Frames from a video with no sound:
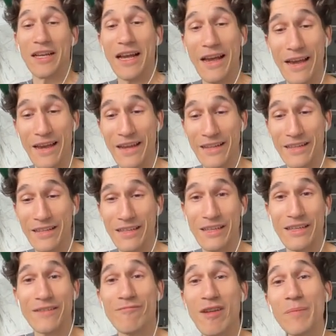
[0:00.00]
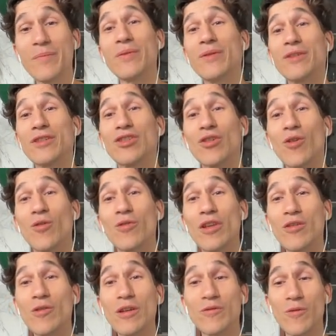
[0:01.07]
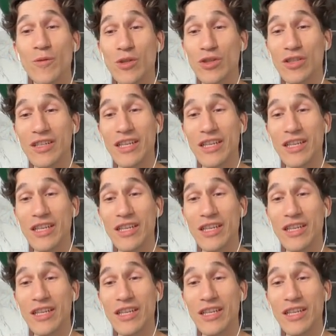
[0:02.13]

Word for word: And yep. So thank you guys for watching.